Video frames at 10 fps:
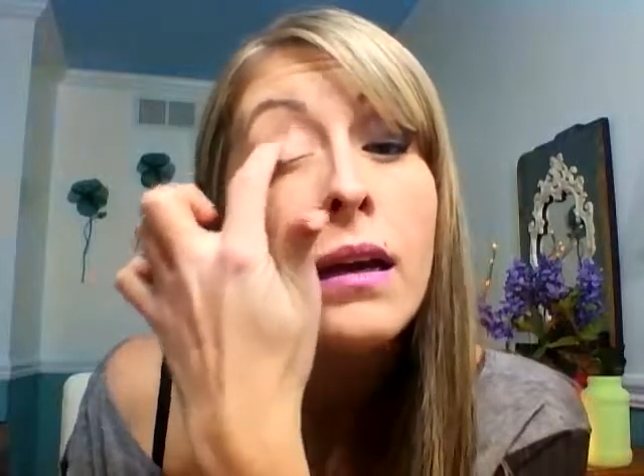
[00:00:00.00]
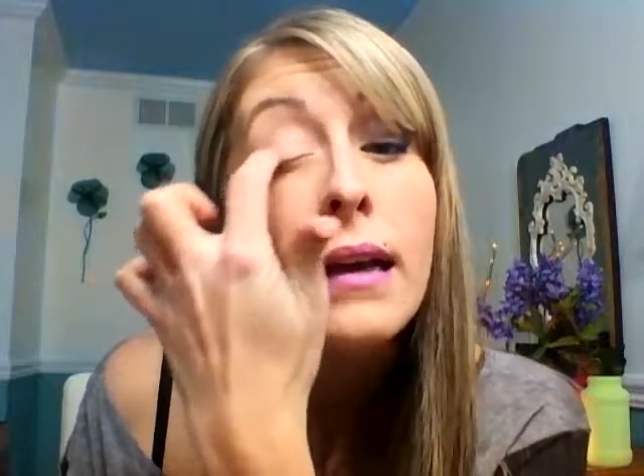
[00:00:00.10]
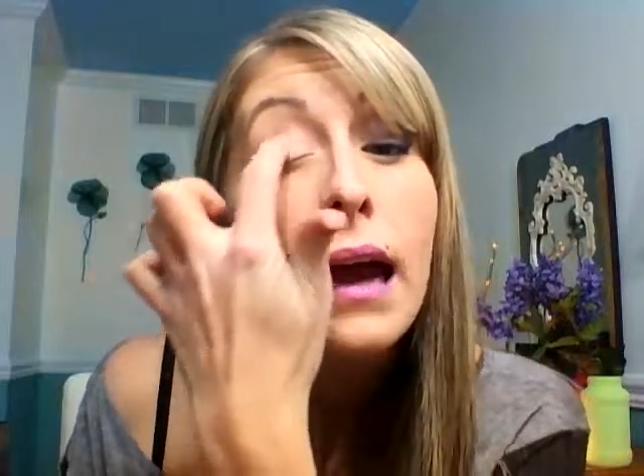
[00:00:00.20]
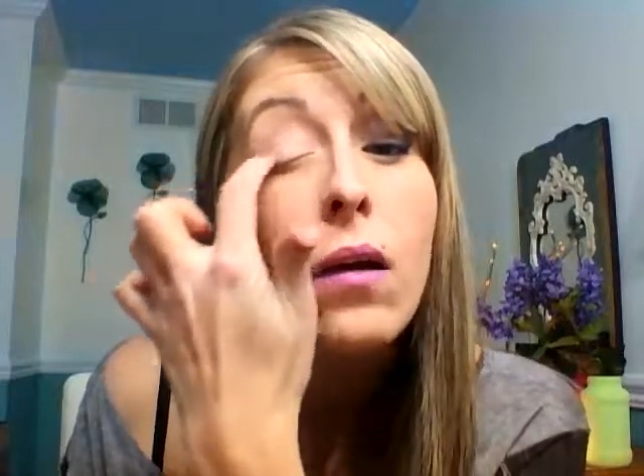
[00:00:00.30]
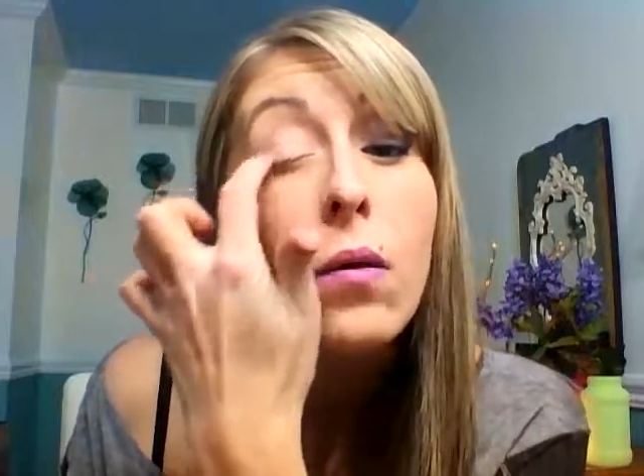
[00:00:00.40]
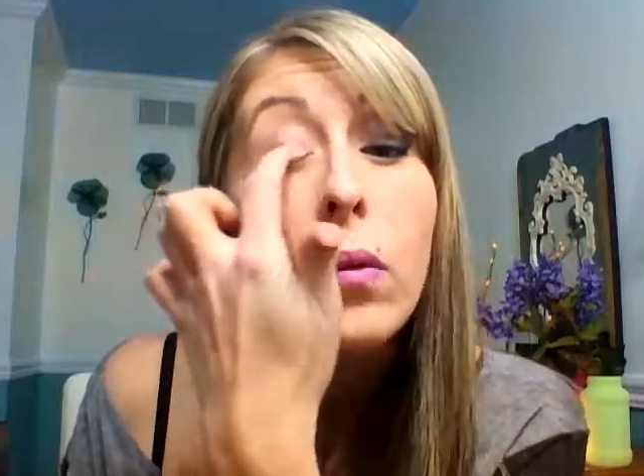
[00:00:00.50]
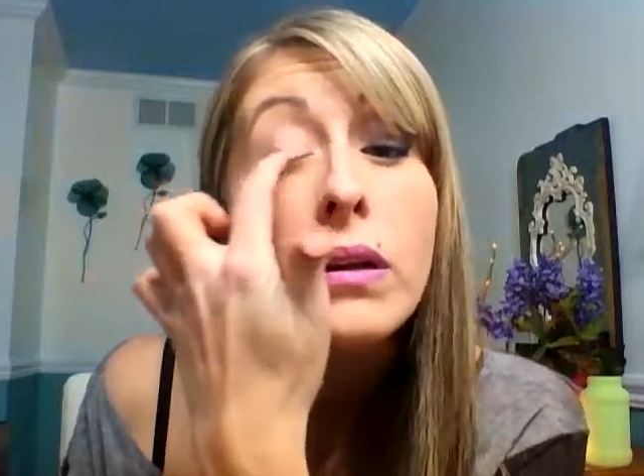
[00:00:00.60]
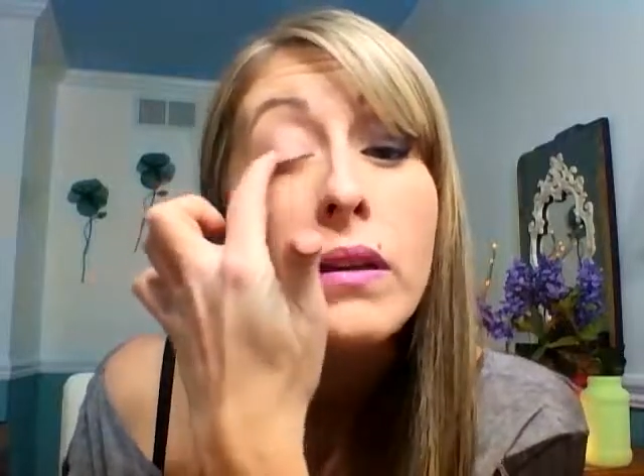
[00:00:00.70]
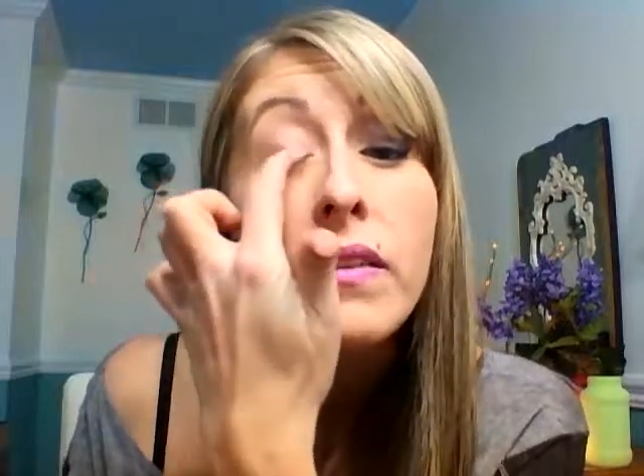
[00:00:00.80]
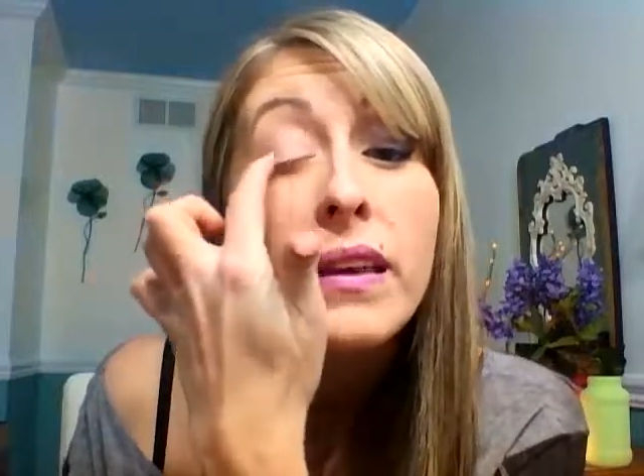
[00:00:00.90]
Now,
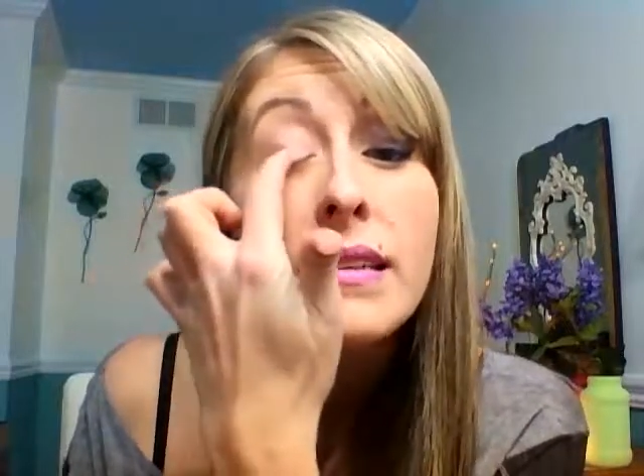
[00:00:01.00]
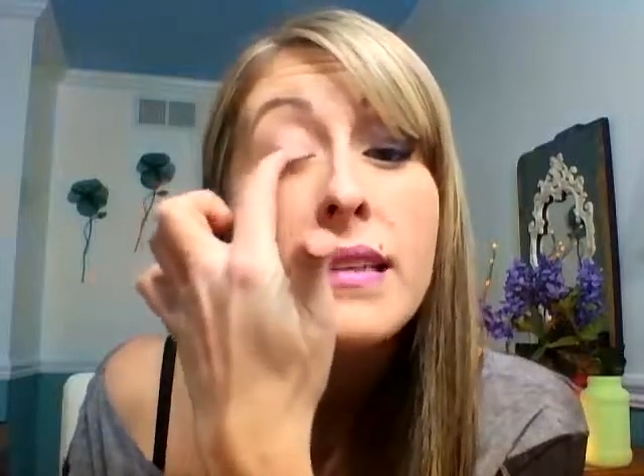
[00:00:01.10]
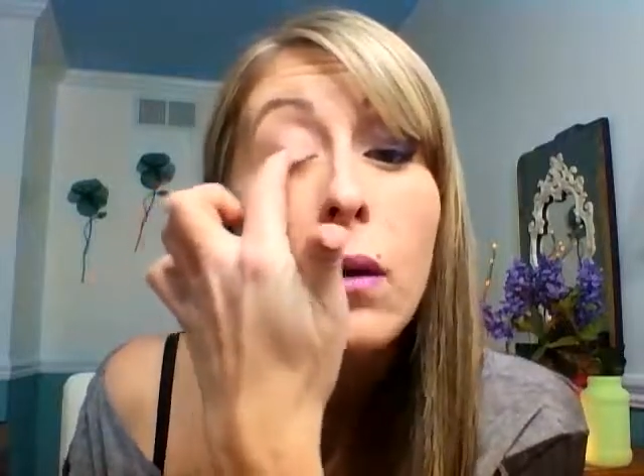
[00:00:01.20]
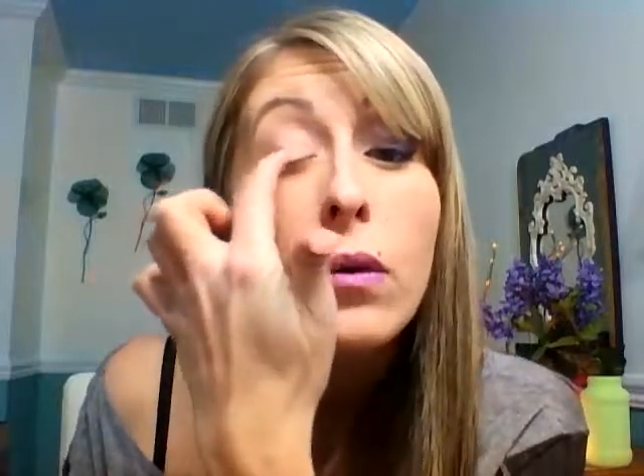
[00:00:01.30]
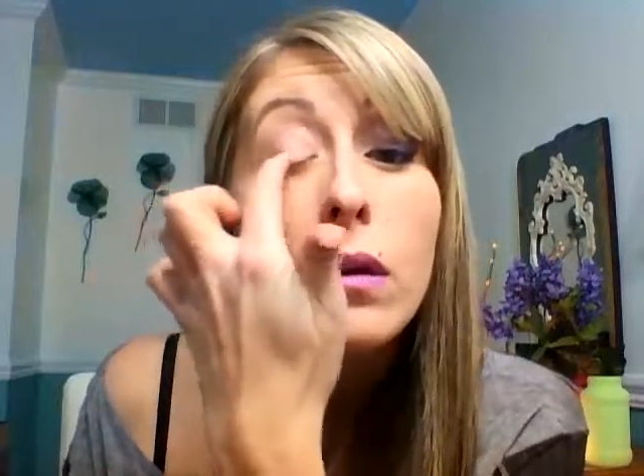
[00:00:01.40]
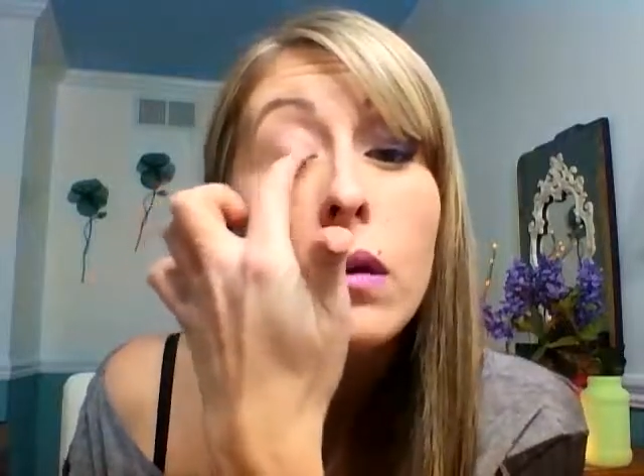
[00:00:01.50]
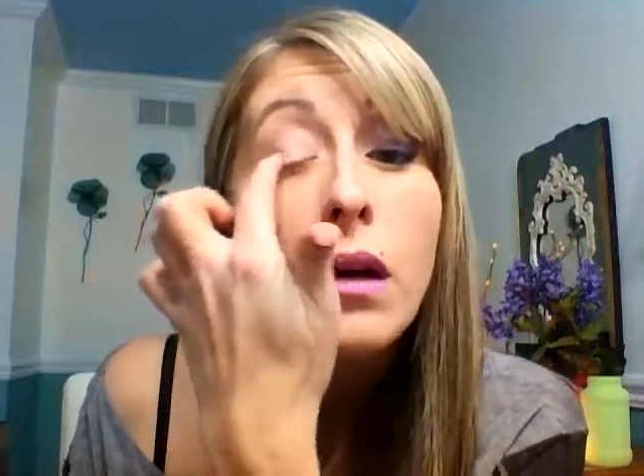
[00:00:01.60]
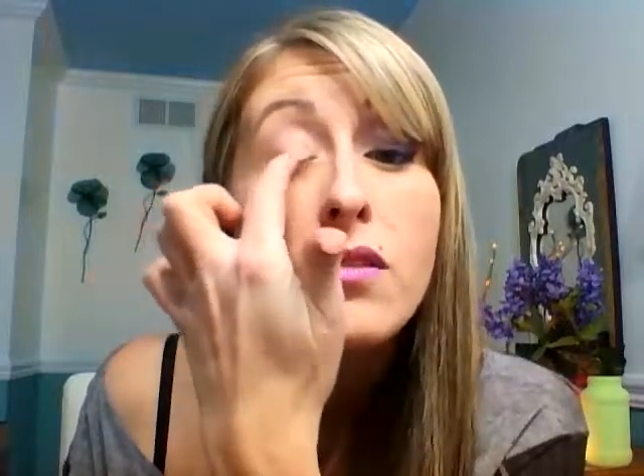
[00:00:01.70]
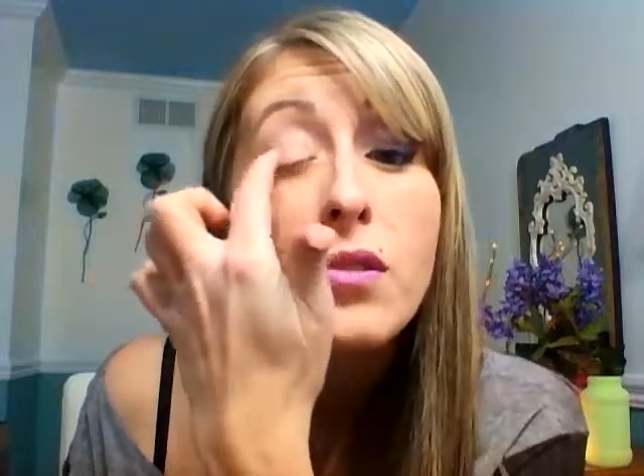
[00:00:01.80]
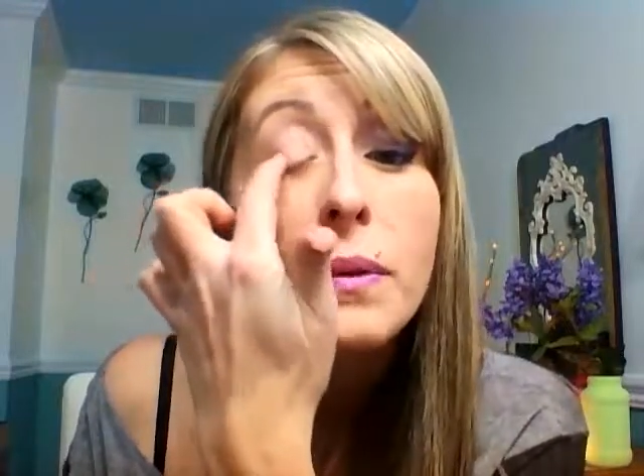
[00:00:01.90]
one of the things I will
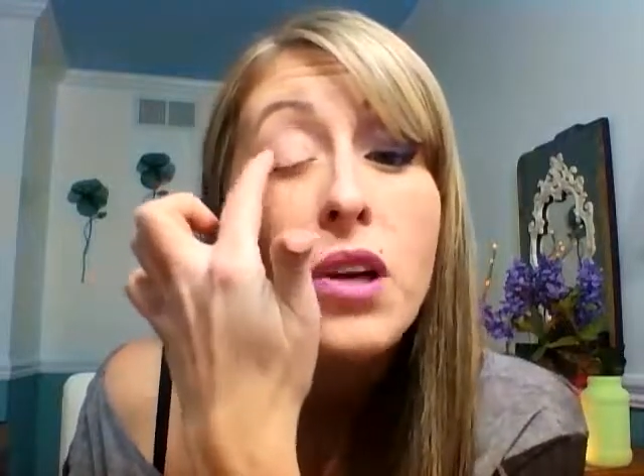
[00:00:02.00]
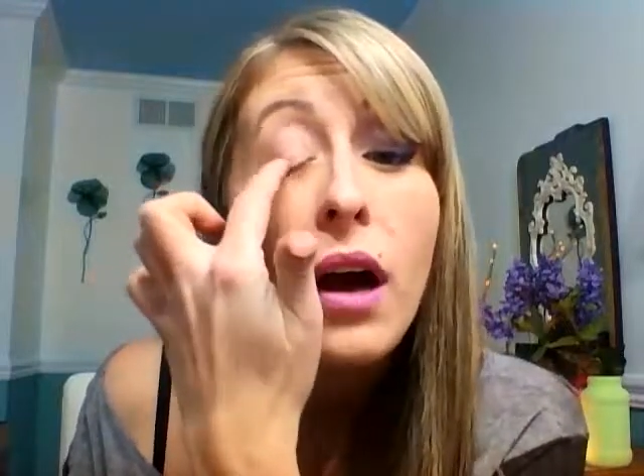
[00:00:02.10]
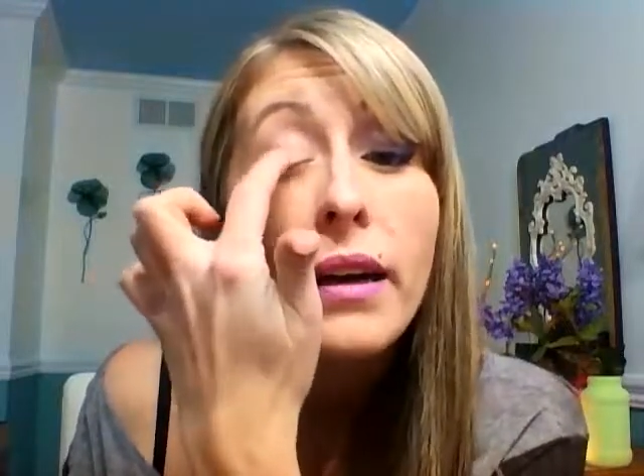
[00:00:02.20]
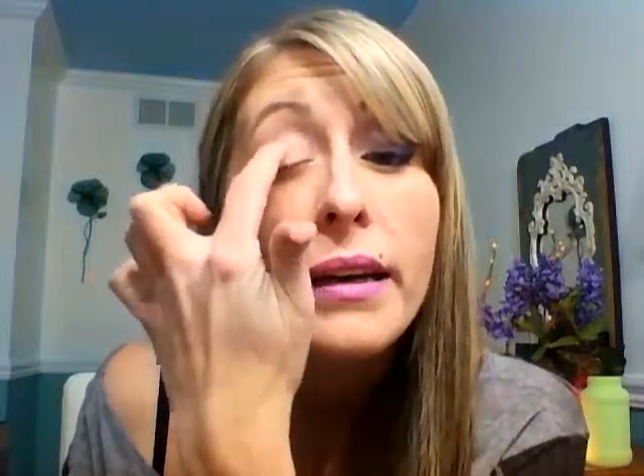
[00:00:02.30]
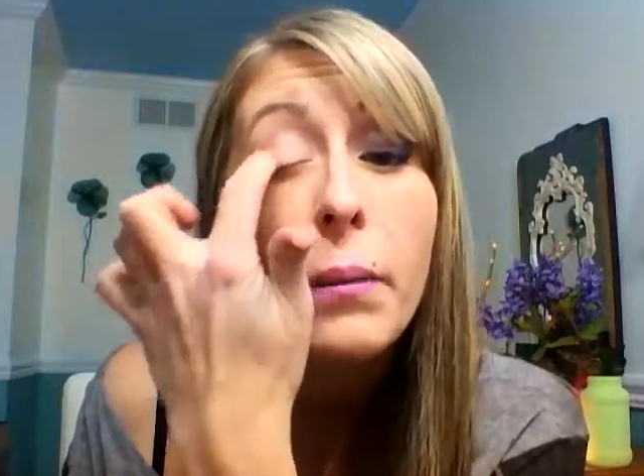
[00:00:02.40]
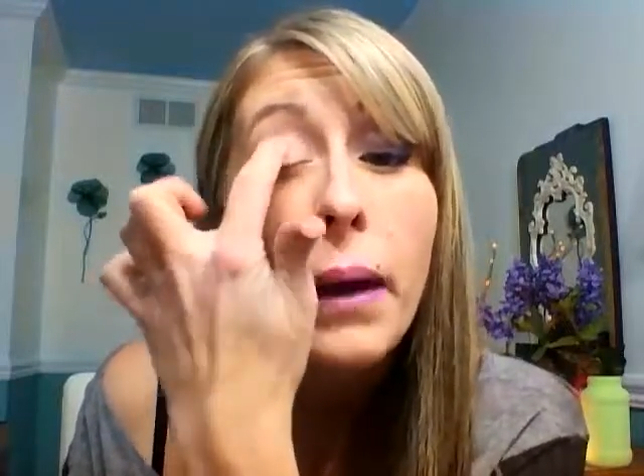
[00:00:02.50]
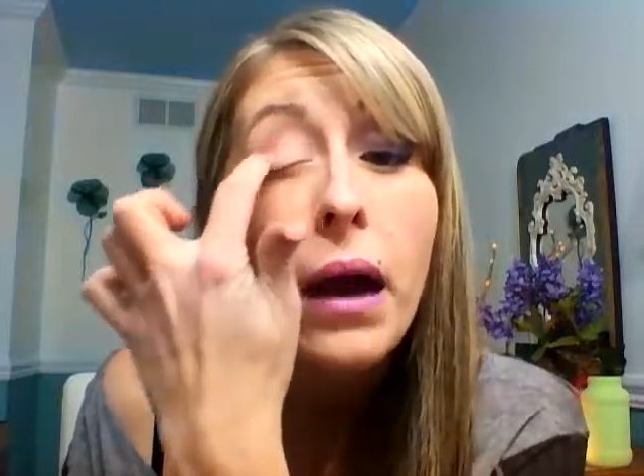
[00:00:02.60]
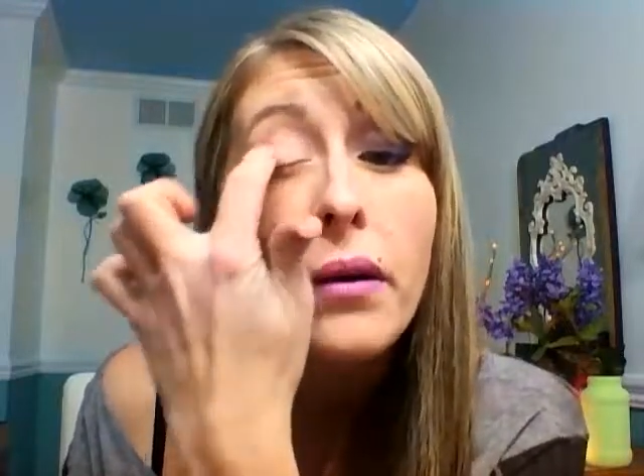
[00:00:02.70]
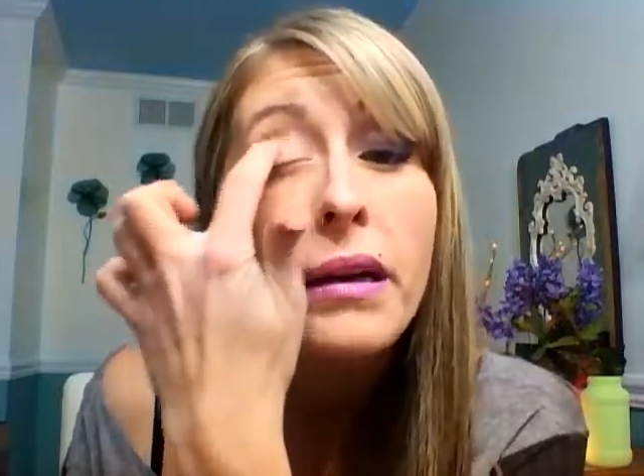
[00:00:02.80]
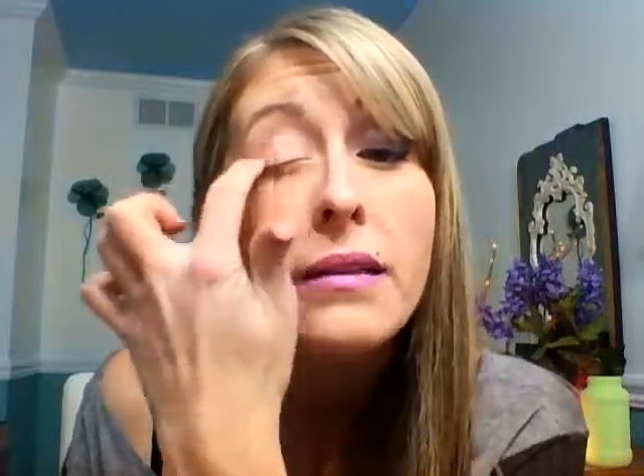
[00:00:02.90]
also be talking
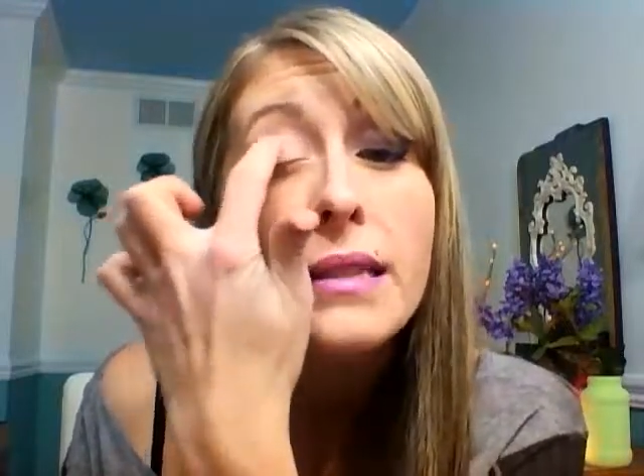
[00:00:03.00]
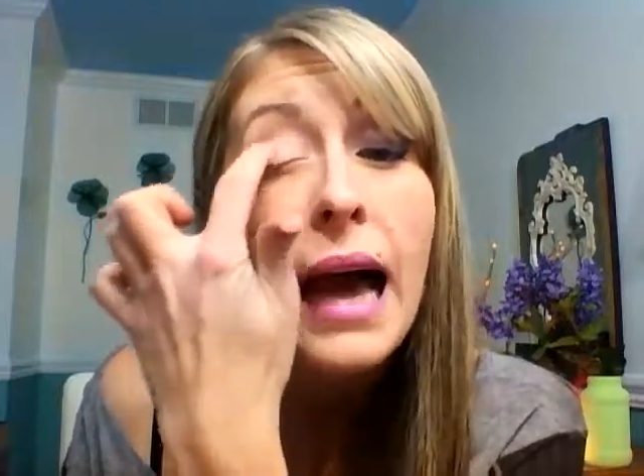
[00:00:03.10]
about is